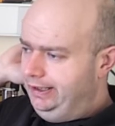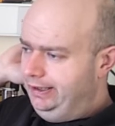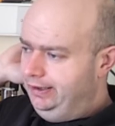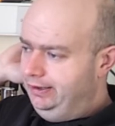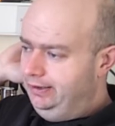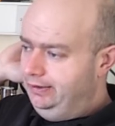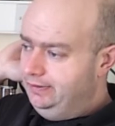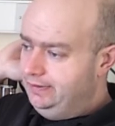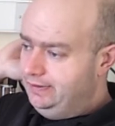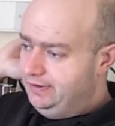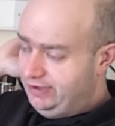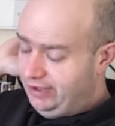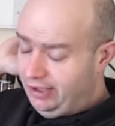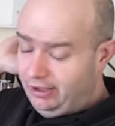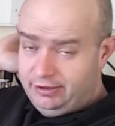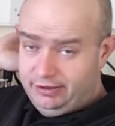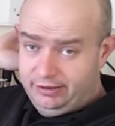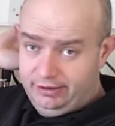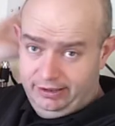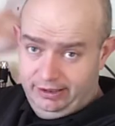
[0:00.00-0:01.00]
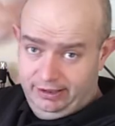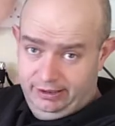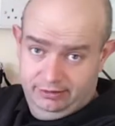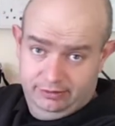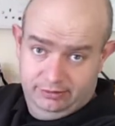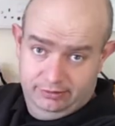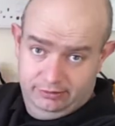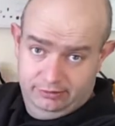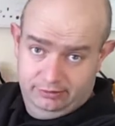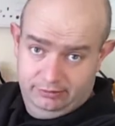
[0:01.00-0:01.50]
Certainly,
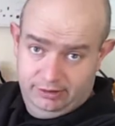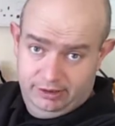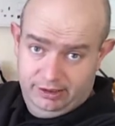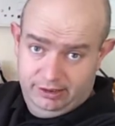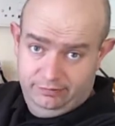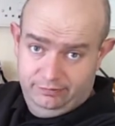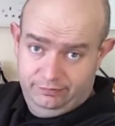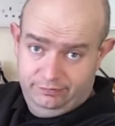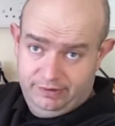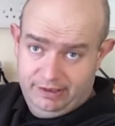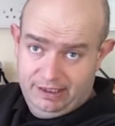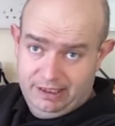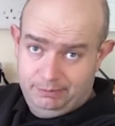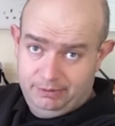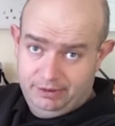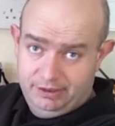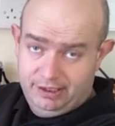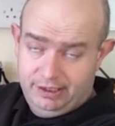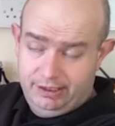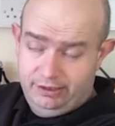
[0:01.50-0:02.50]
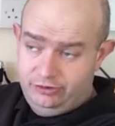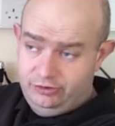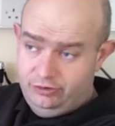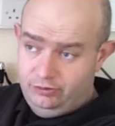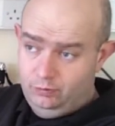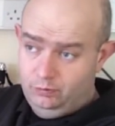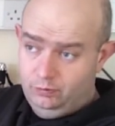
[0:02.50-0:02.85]
if the application